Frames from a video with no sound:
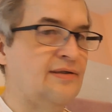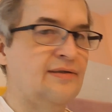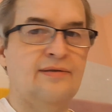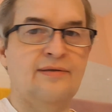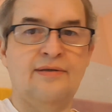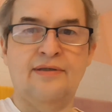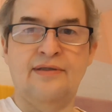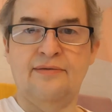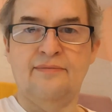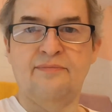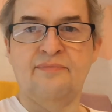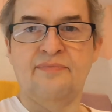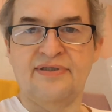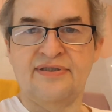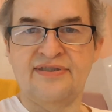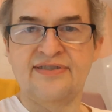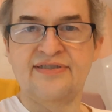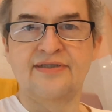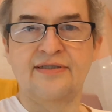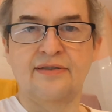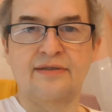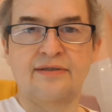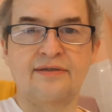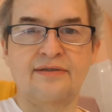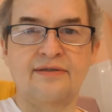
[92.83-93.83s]
But
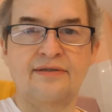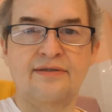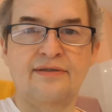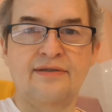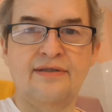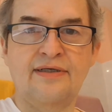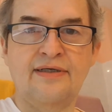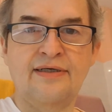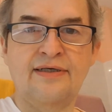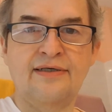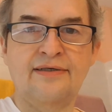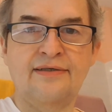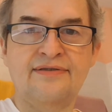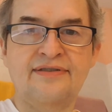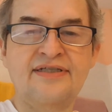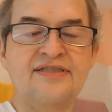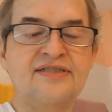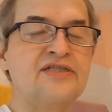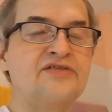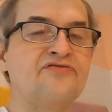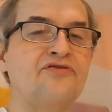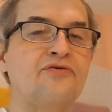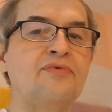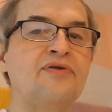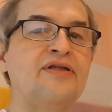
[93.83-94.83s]
still, this
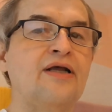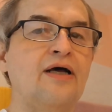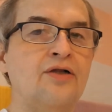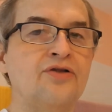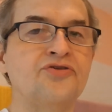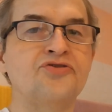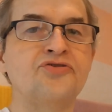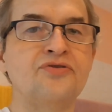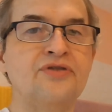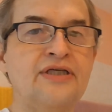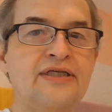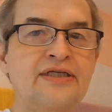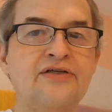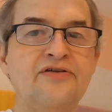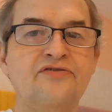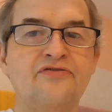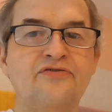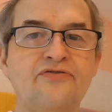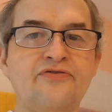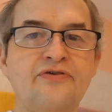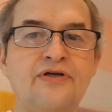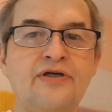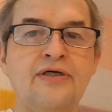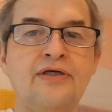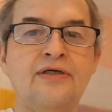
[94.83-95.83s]
is from an
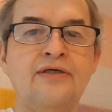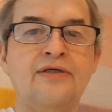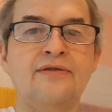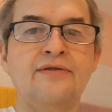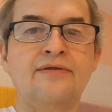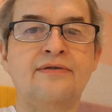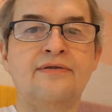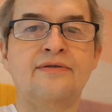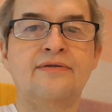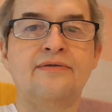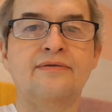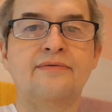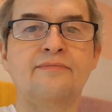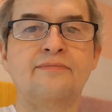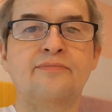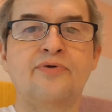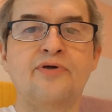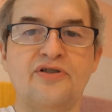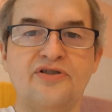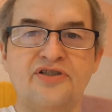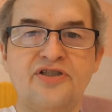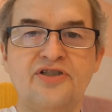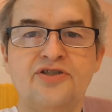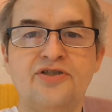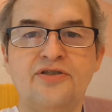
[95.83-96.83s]
alternative
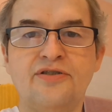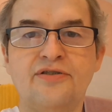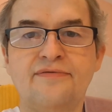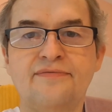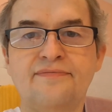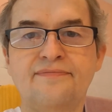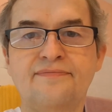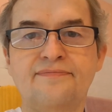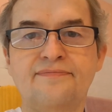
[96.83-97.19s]
practitioner.